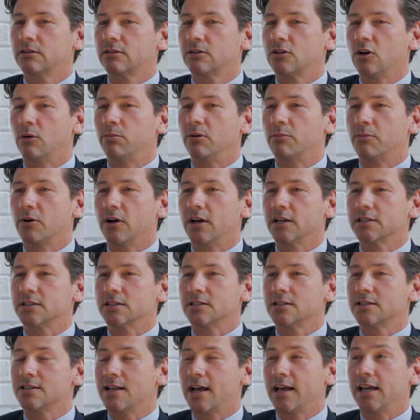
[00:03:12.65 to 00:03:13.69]
copper
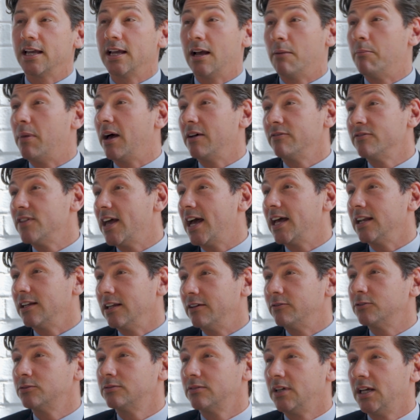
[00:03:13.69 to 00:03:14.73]
prices stay above that
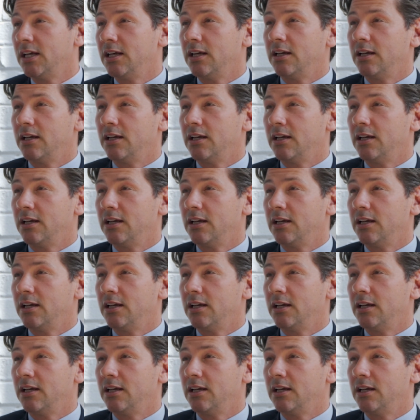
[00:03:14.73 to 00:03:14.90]
level.